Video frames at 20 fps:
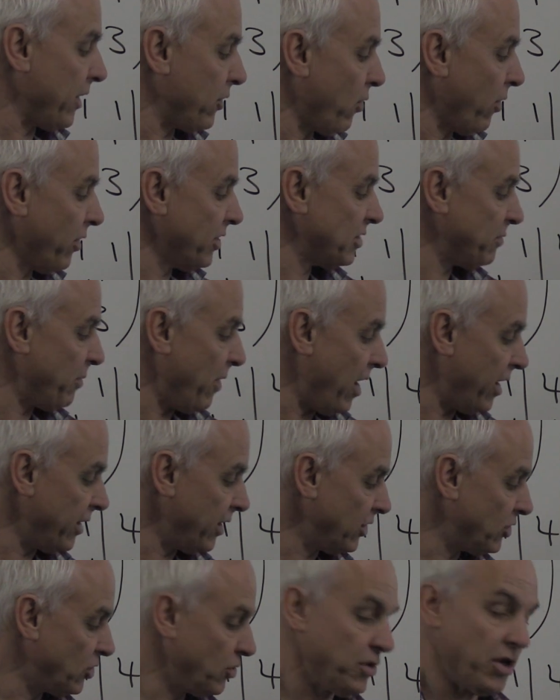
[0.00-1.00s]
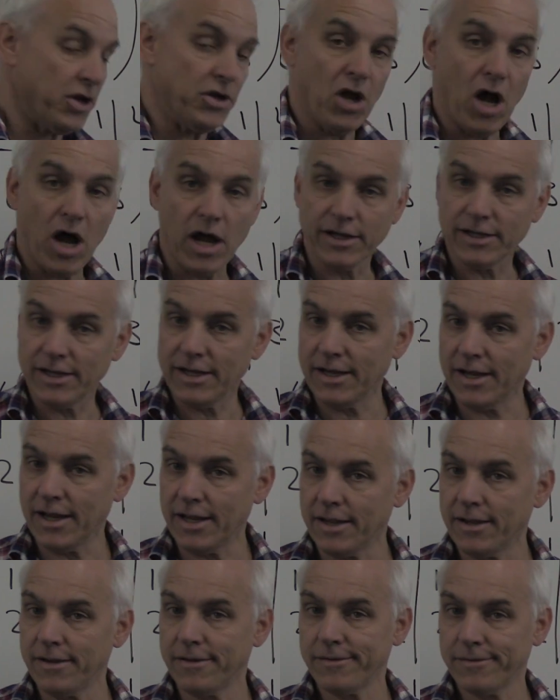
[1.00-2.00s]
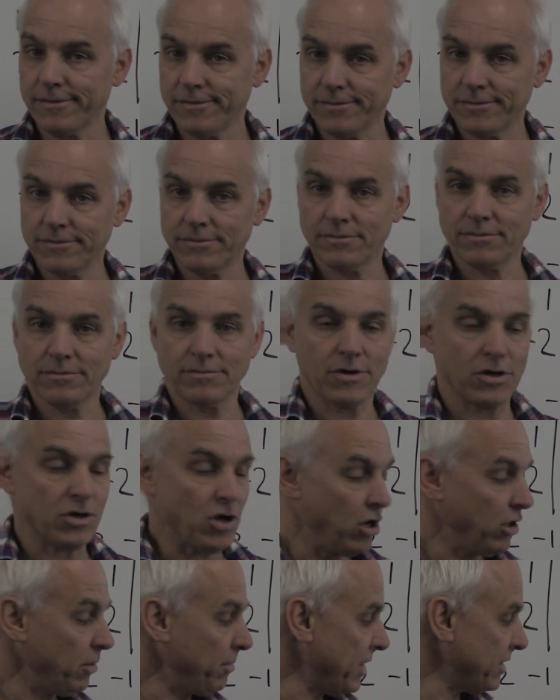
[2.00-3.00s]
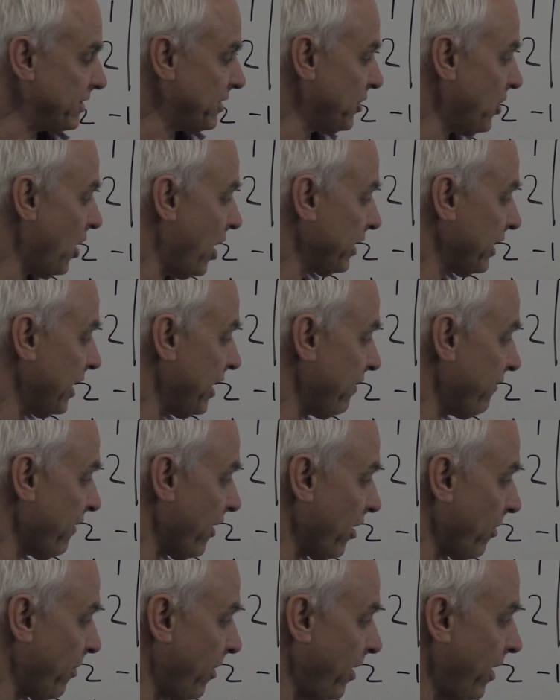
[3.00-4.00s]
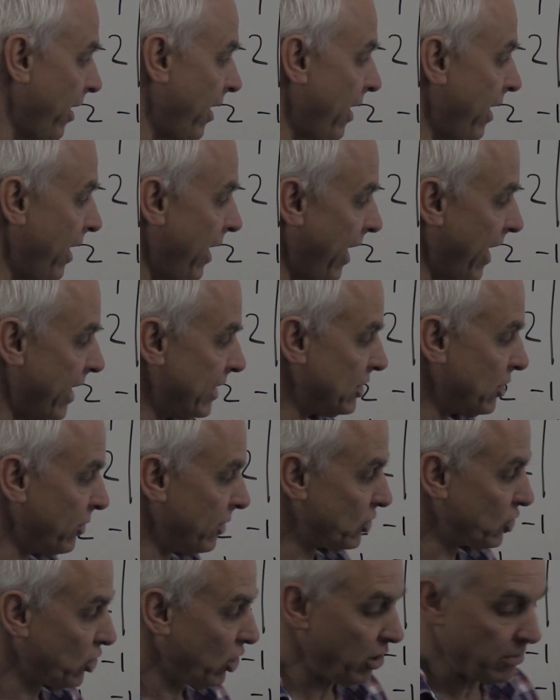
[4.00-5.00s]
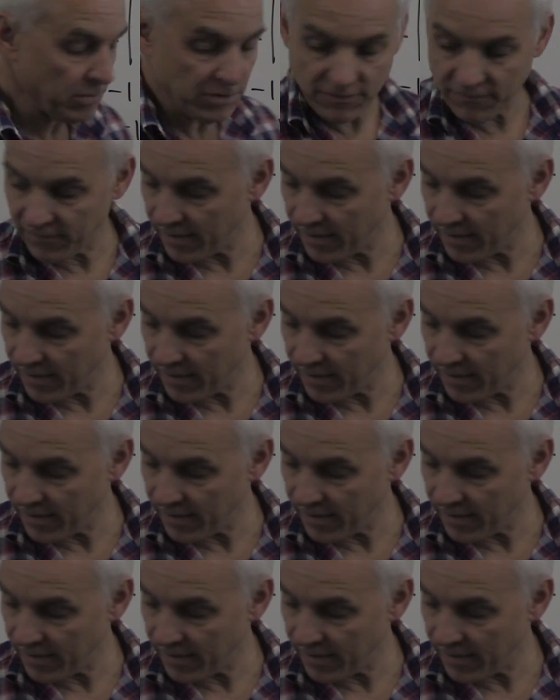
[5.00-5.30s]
corresponded to the non-leading column. That's the non-leading variable. And so in terms of